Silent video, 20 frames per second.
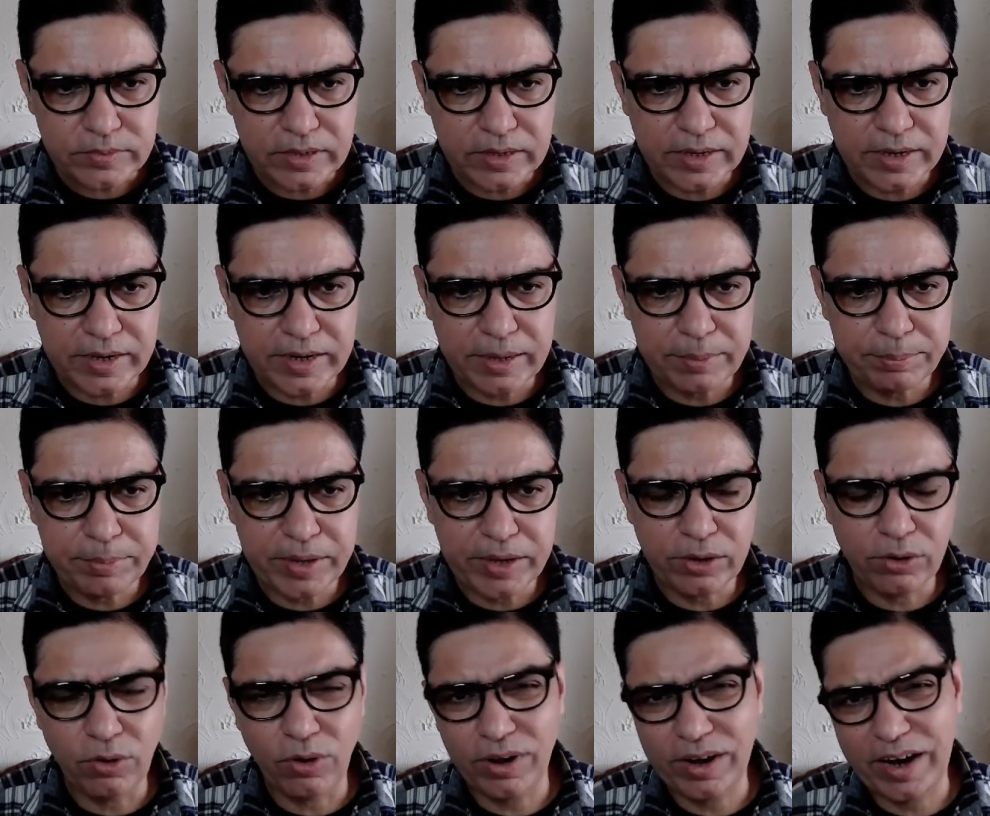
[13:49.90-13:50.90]
clipping
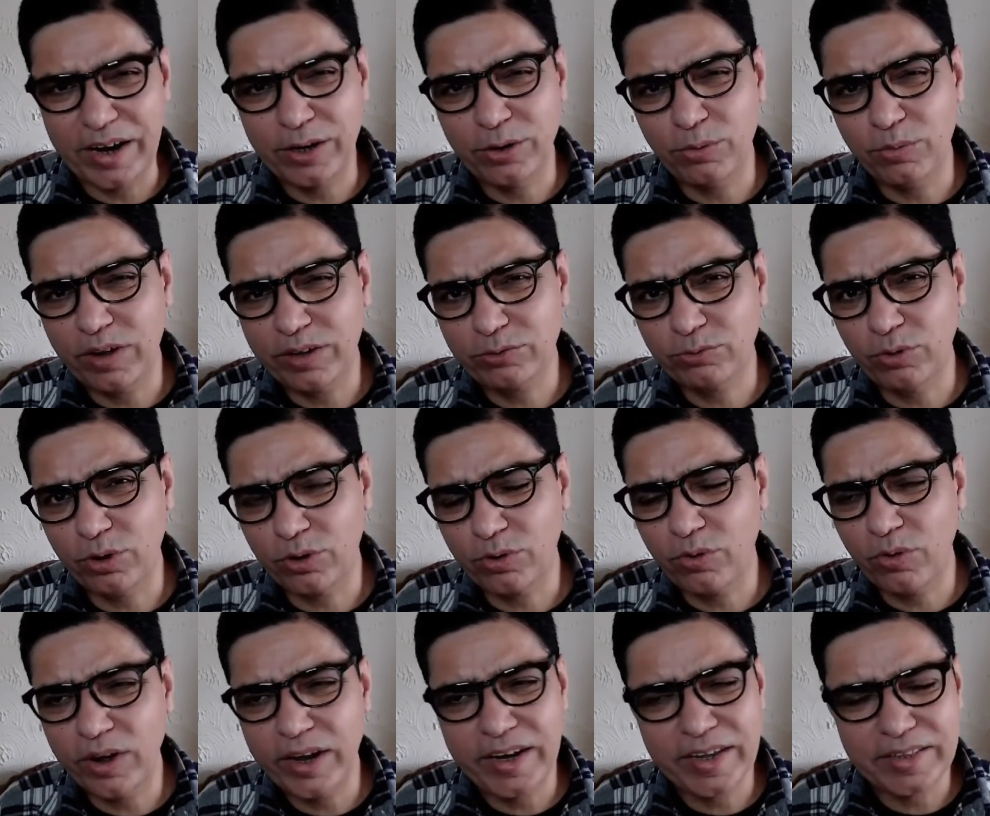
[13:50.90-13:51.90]
or endovascular
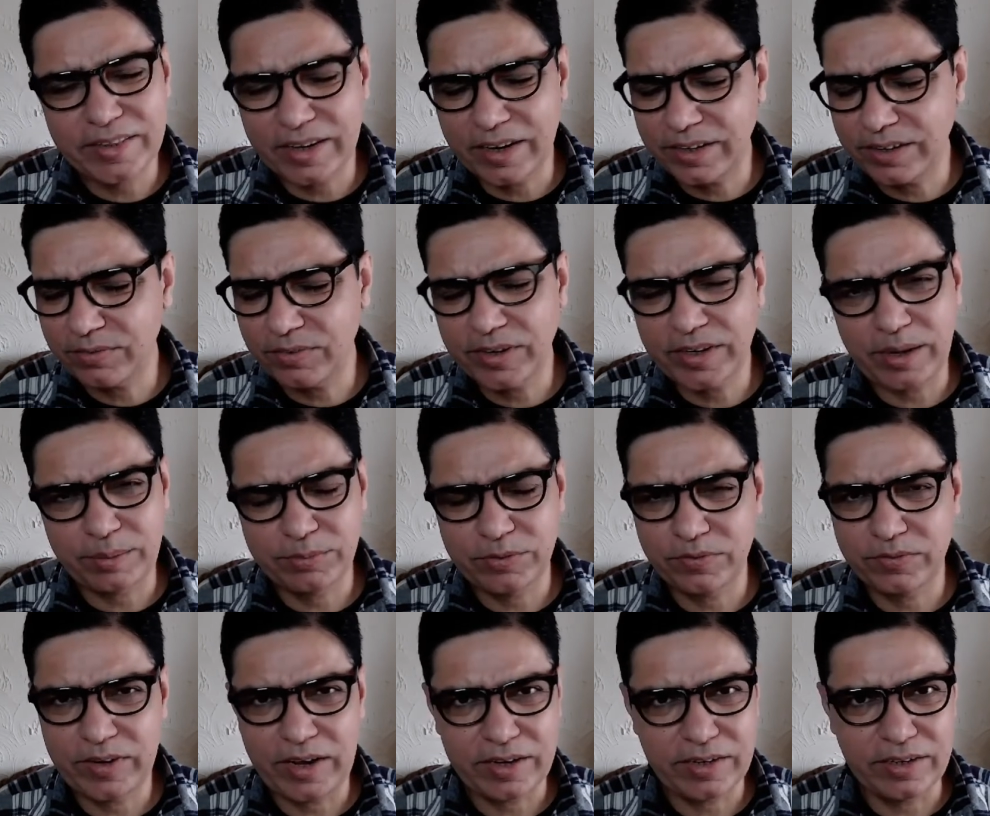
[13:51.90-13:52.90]
coiling, there are different types of
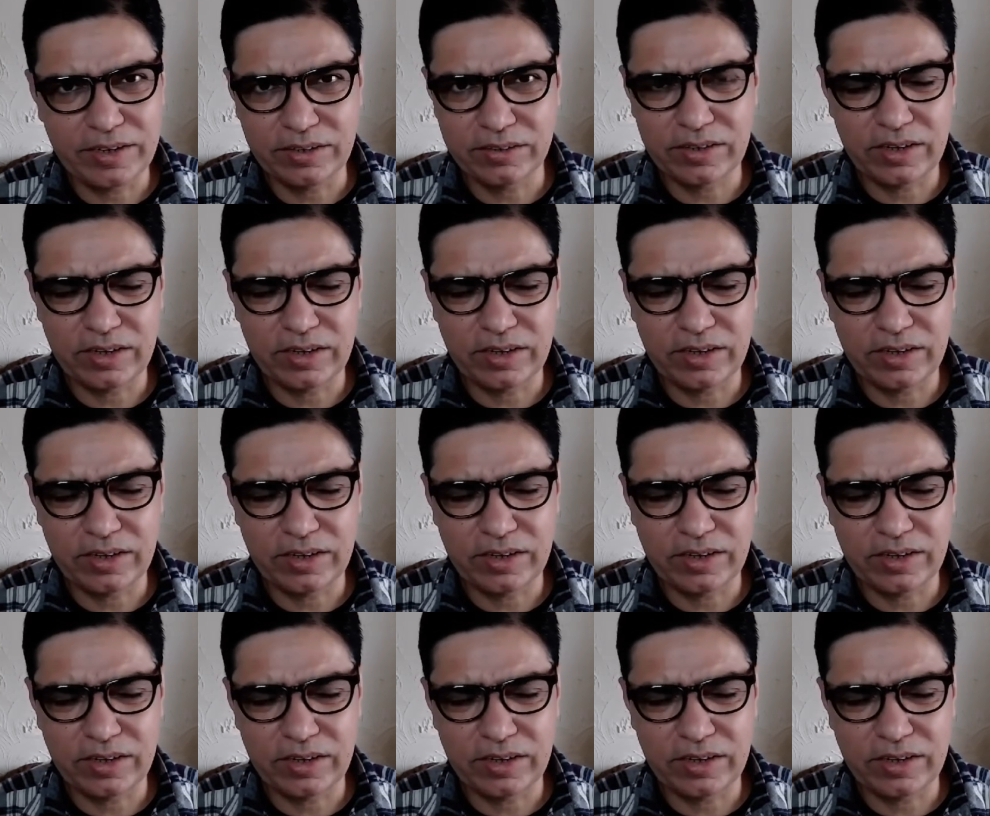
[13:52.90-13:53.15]
techniques.